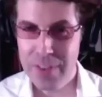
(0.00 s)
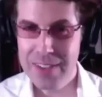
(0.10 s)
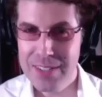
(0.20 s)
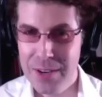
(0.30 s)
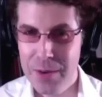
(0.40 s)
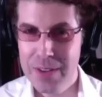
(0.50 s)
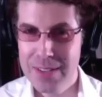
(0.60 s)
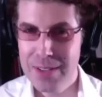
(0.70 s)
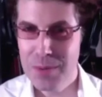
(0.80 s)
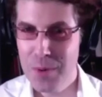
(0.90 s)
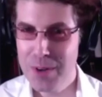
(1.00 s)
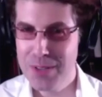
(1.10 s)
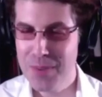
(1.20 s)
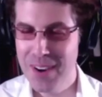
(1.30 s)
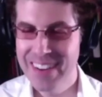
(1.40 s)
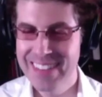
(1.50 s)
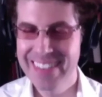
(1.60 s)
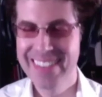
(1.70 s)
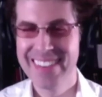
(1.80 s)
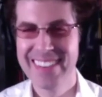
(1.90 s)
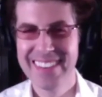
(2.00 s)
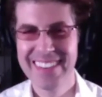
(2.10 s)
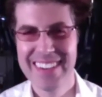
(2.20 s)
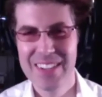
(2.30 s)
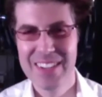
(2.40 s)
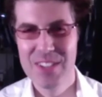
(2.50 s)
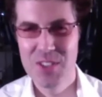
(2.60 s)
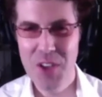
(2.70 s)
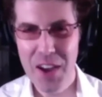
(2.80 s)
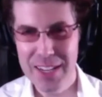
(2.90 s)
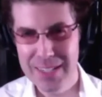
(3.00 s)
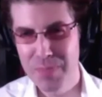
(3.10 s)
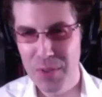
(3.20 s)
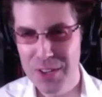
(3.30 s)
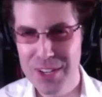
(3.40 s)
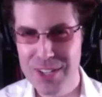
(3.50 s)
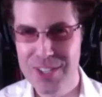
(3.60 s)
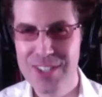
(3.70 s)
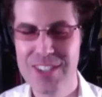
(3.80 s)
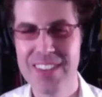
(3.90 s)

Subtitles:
series in the works, Ryan. Science police.